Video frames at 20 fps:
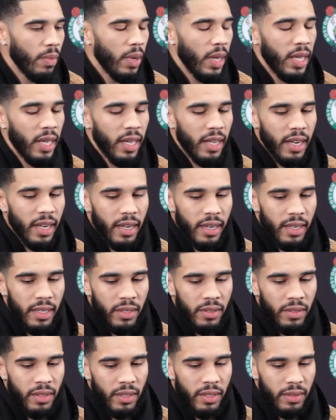Yeah, that,
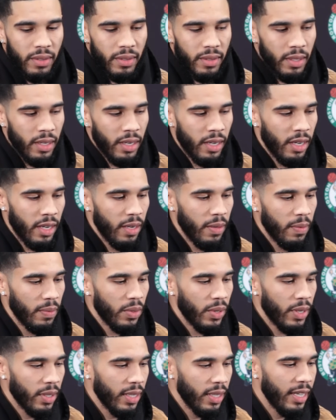you know,
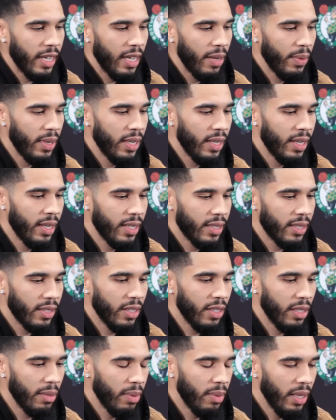throughout the game, we didn't
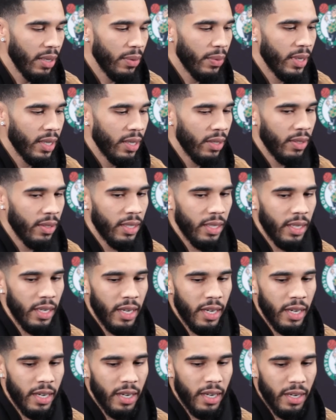necessarily play well,
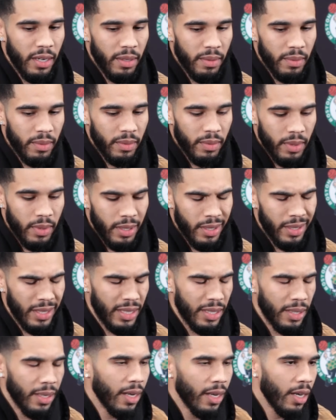up
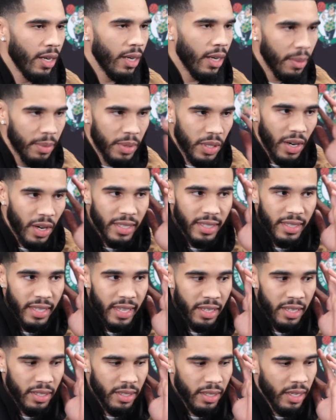to our
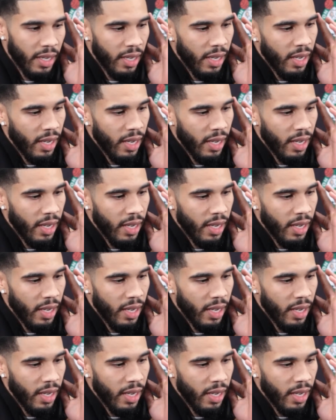standard.